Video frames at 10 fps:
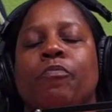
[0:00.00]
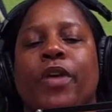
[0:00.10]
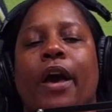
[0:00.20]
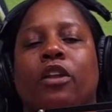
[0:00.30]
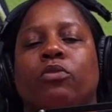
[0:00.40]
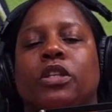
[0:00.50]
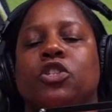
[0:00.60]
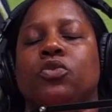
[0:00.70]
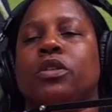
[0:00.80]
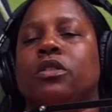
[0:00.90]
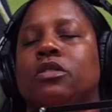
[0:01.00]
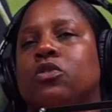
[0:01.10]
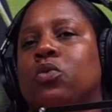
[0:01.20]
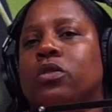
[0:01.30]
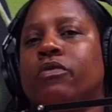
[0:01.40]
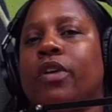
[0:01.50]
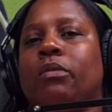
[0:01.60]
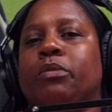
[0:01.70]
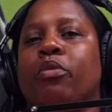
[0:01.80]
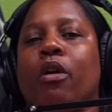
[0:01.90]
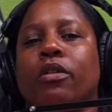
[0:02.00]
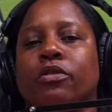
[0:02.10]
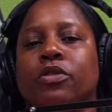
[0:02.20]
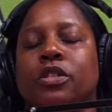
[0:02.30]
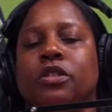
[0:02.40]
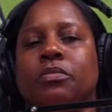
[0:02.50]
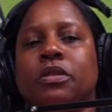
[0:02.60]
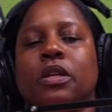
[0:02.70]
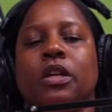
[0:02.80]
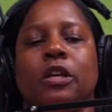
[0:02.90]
How do we strengthen school and family partnerships